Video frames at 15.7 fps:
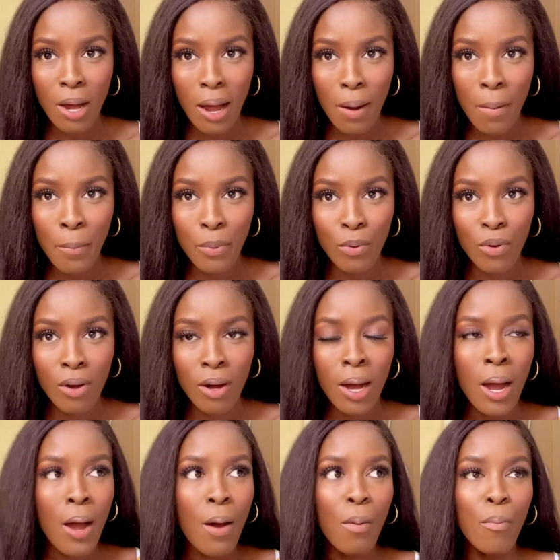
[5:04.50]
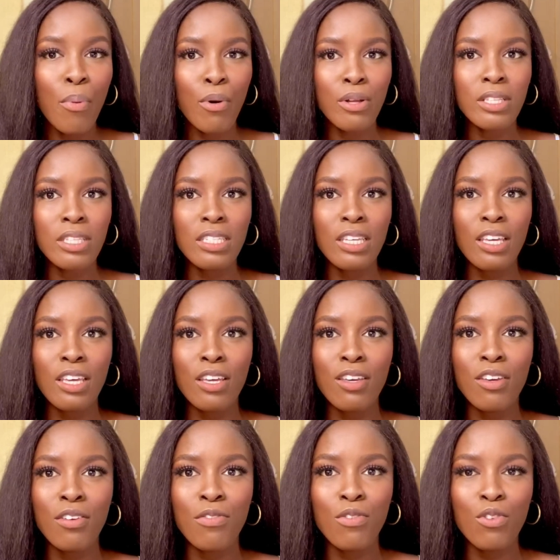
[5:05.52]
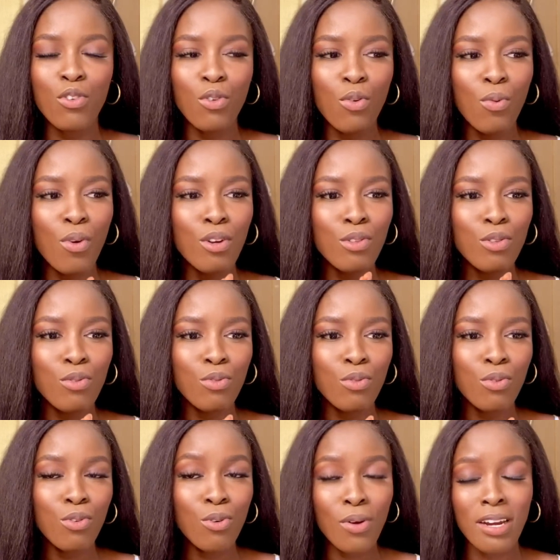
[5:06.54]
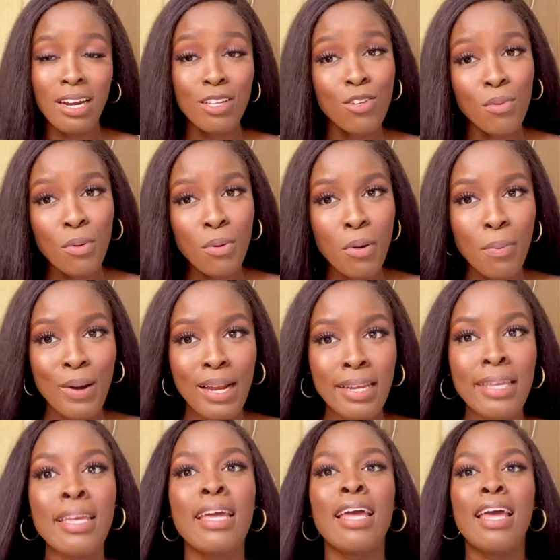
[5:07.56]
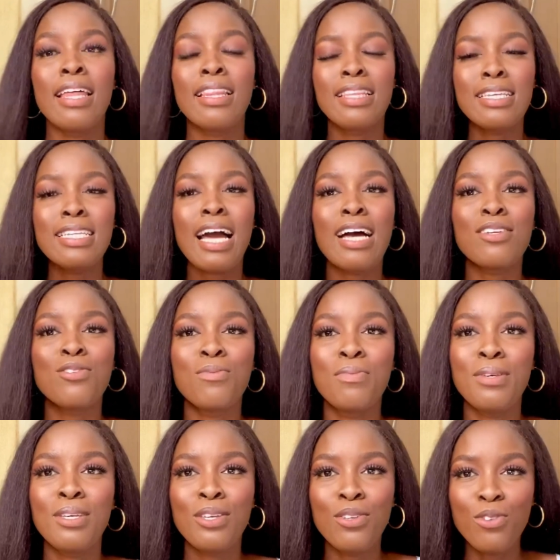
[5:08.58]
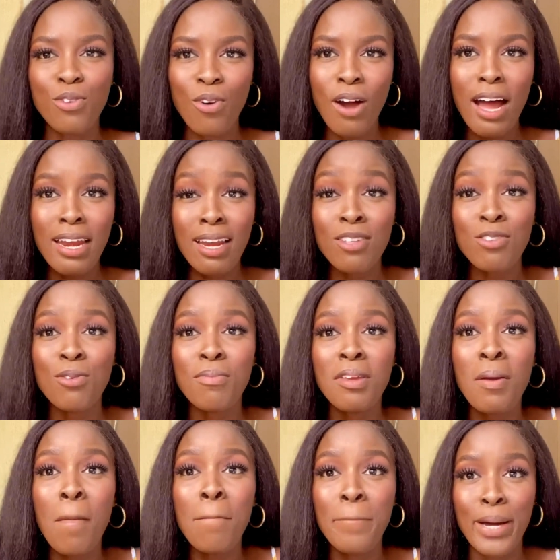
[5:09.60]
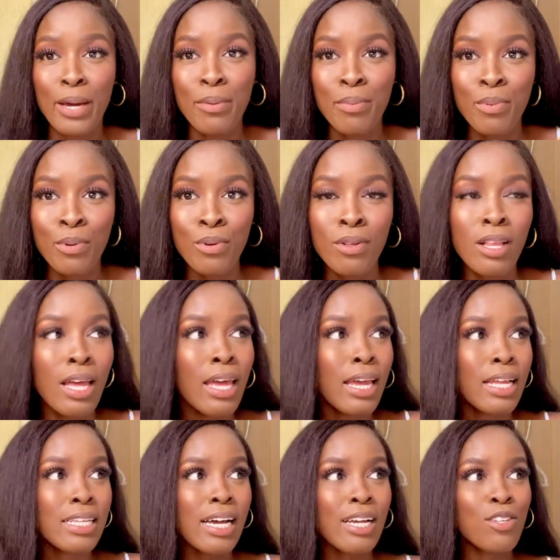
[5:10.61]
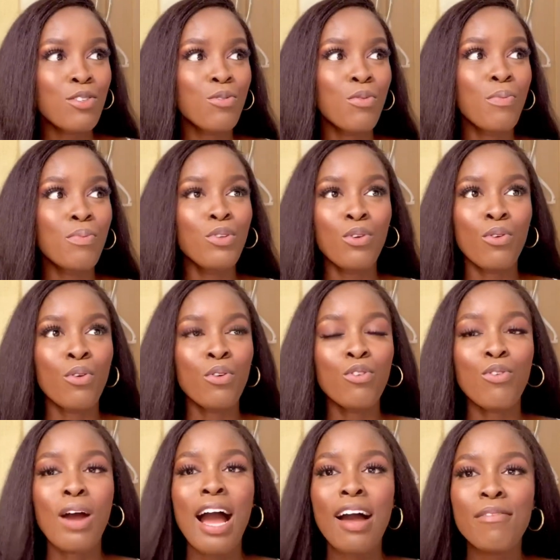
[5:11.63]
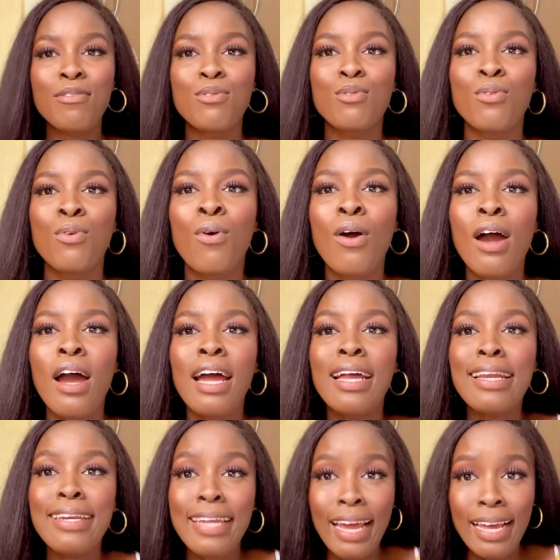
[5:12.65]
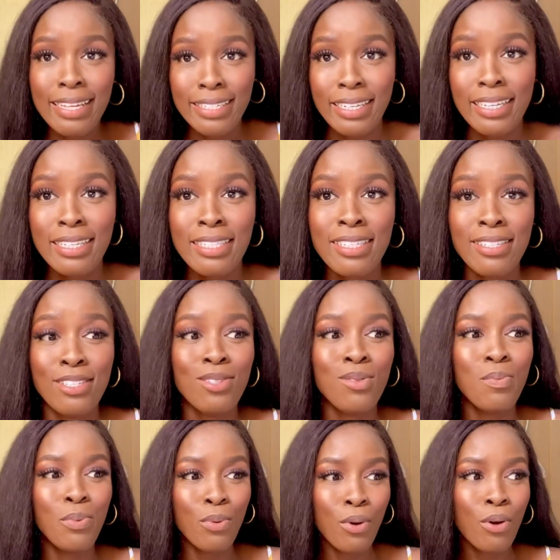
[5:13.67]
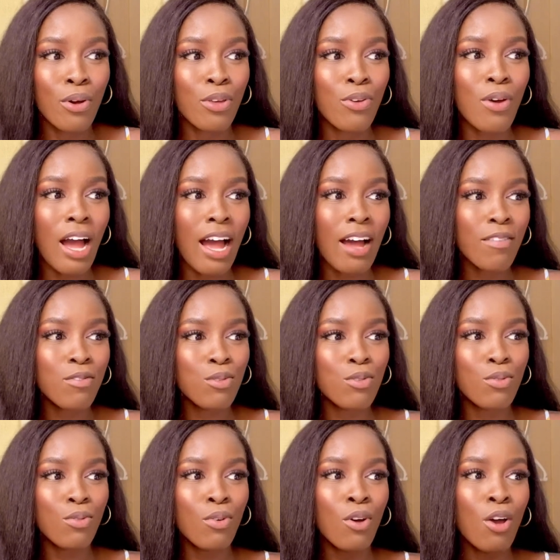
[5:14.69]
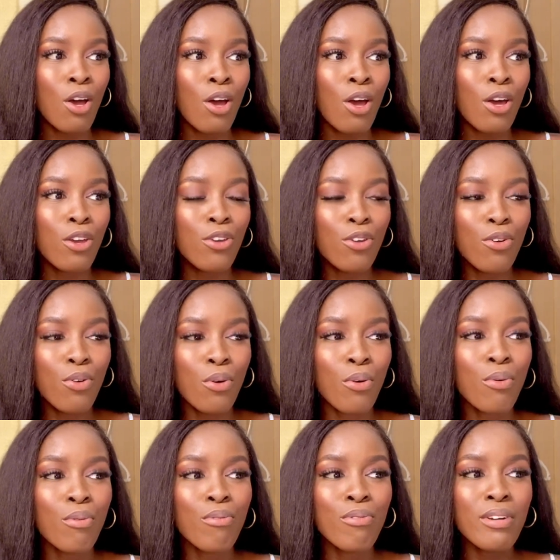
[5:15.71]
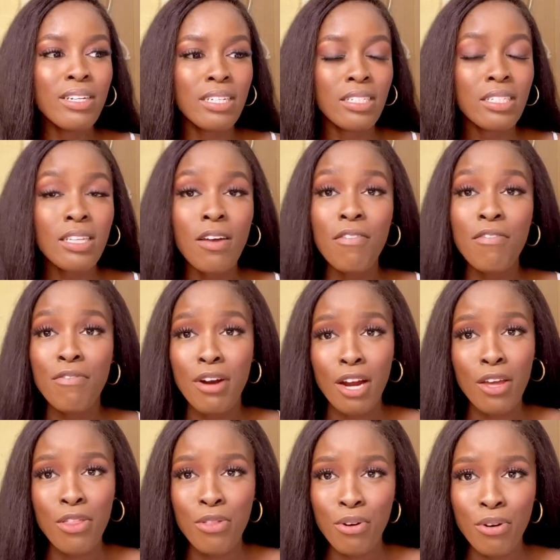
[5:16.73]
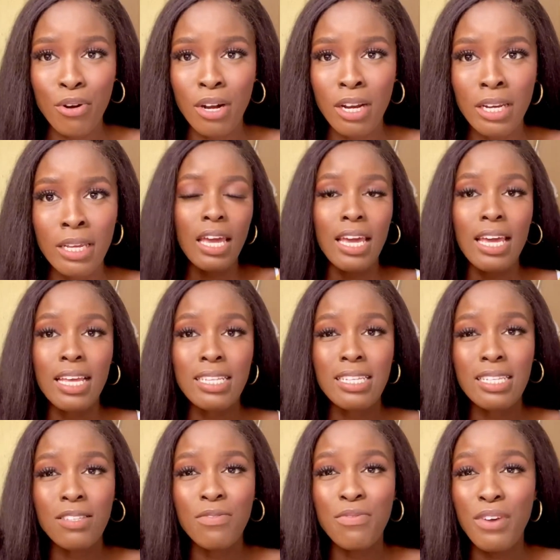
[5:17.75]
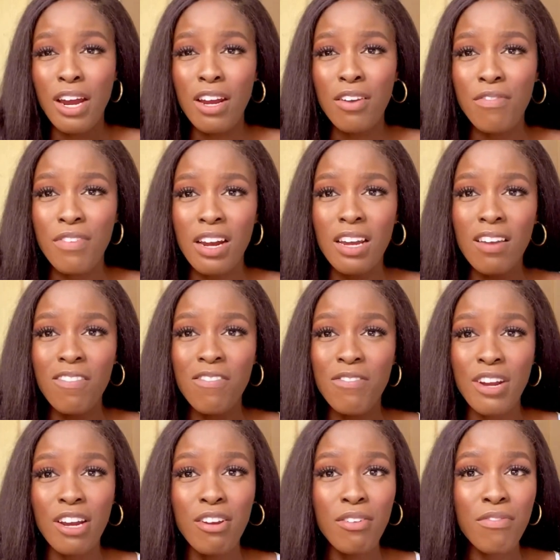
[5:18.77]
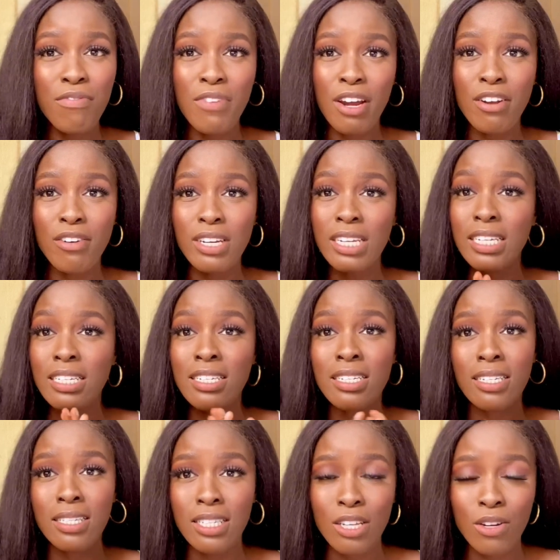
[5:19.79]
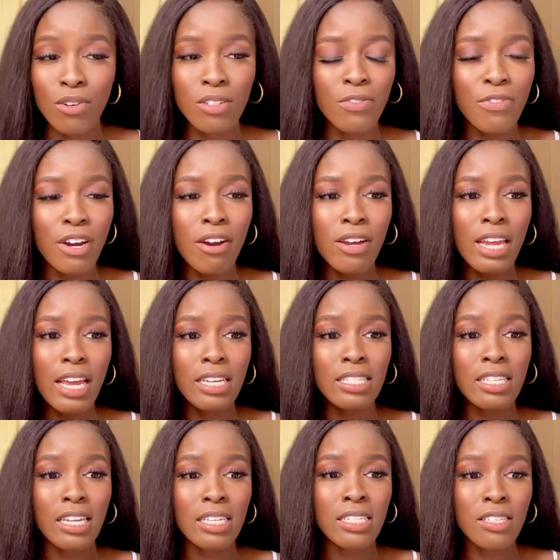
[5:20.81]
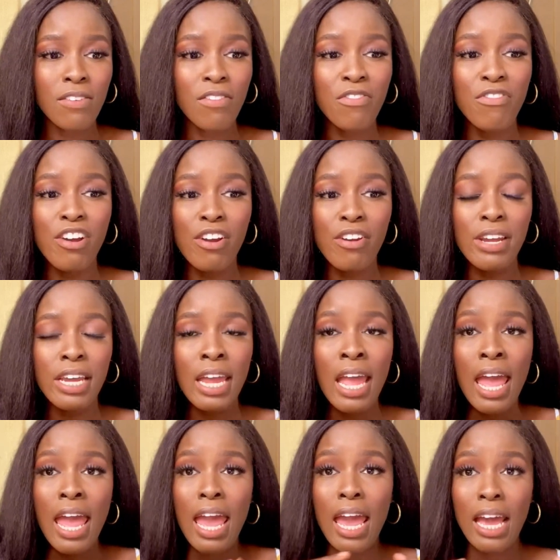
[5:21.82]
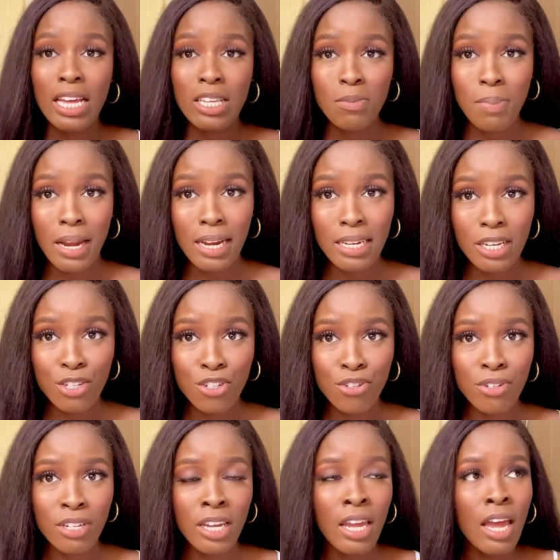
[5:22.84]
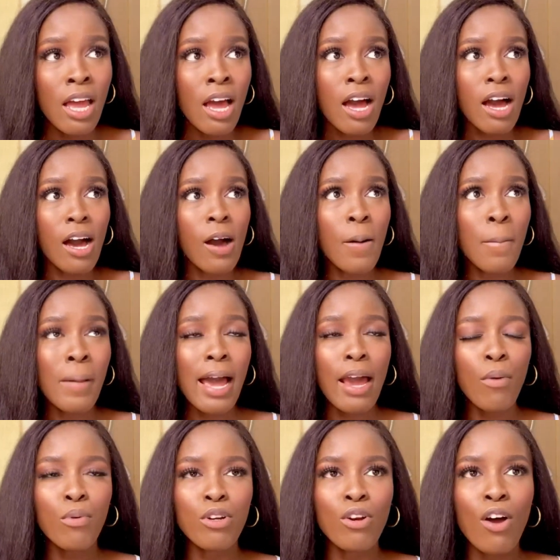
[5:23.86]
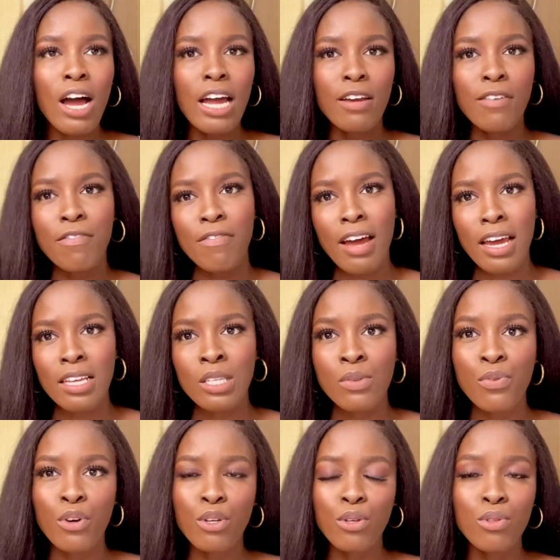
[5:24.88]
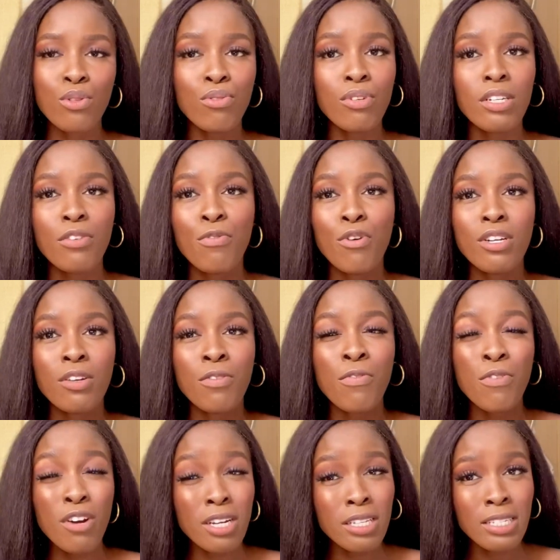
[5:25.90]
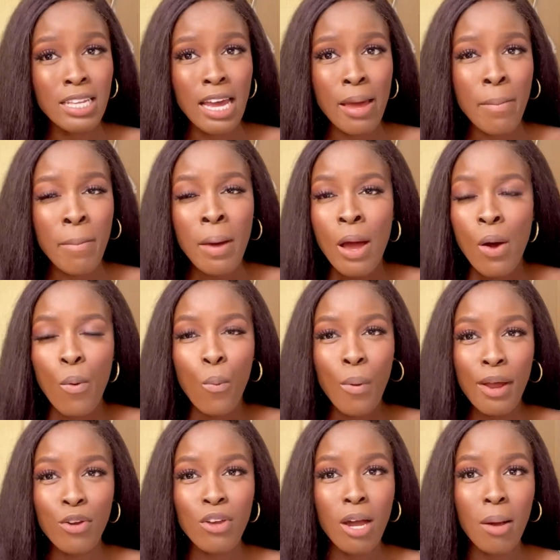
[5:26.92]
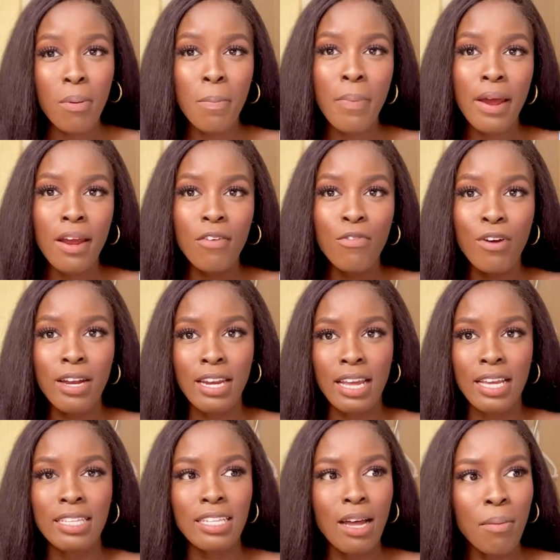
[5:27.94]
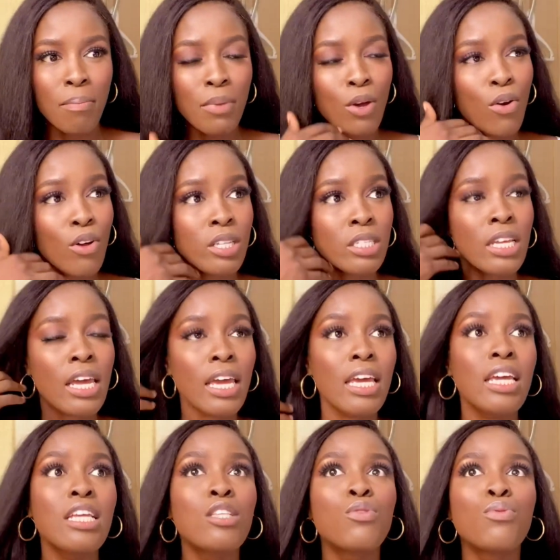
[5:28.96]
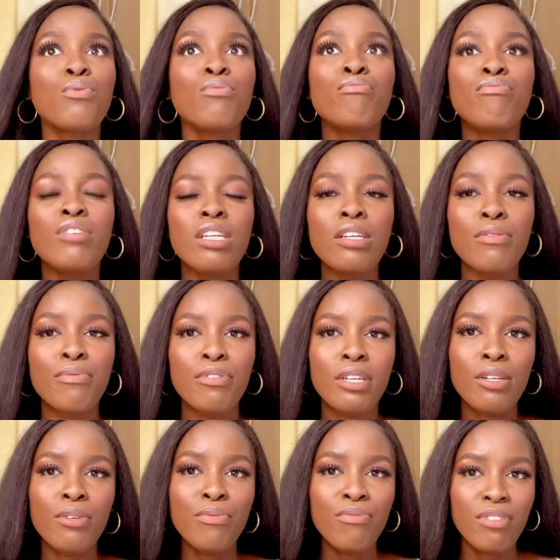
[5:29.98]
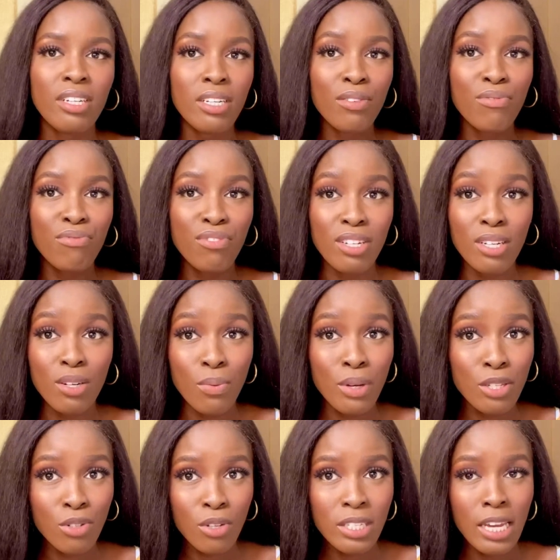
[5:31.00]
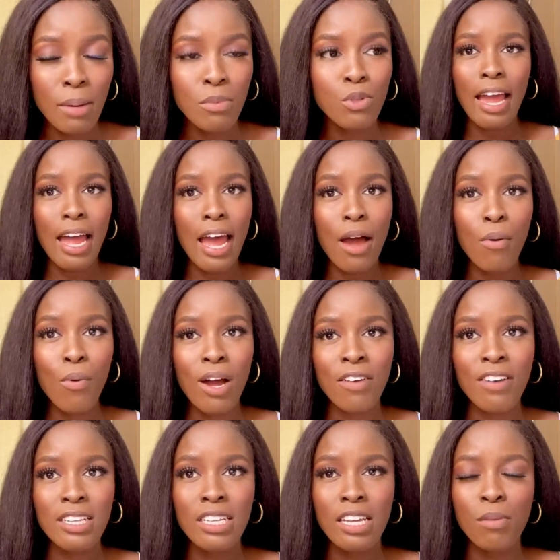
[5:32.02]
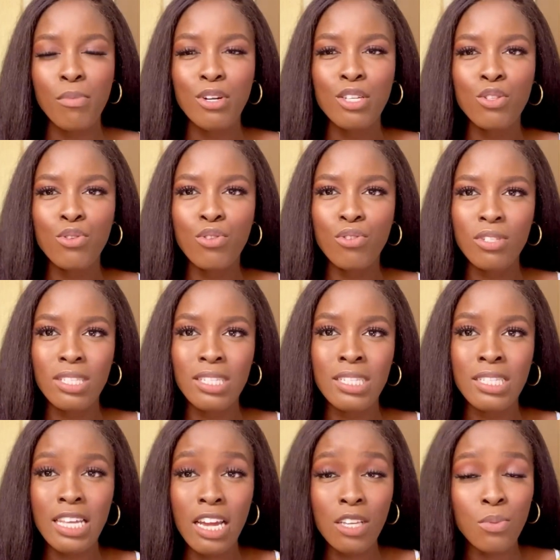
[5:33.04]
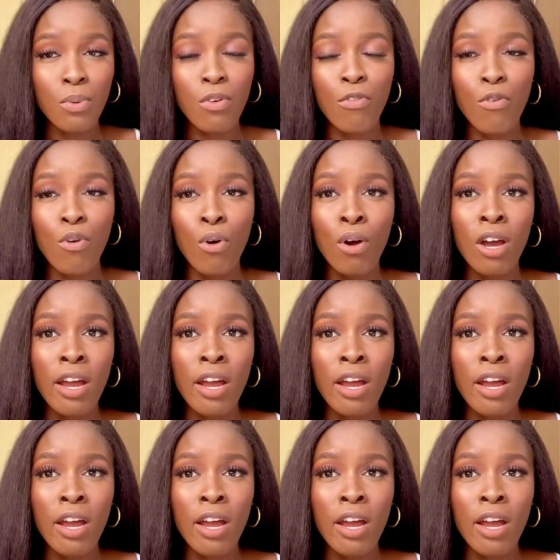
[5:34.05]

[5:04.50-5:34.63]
book, but if you want to know anatomy properly, this has to be your anatomy Bible. It has to, you know, you have to digest this book. You have to, you know, read it very thoroughly. It is very, very, very, very detailed, very extensive, very explanatory. I would not advise for you to read it for the first time when you are preparing for an exam, because it will really, really, really, really waste your time. So I won't advise anybody to use this textbook for